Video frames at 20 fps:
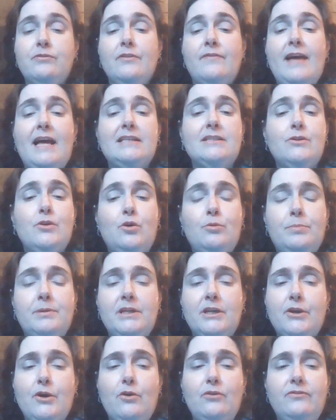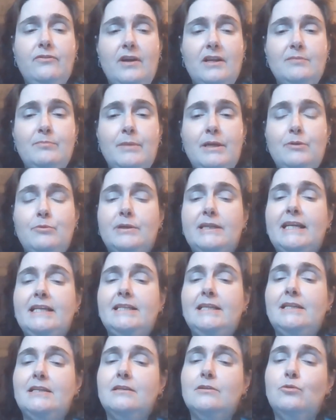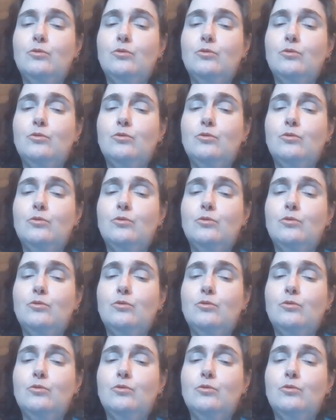have had to open a GoFundMe when I needed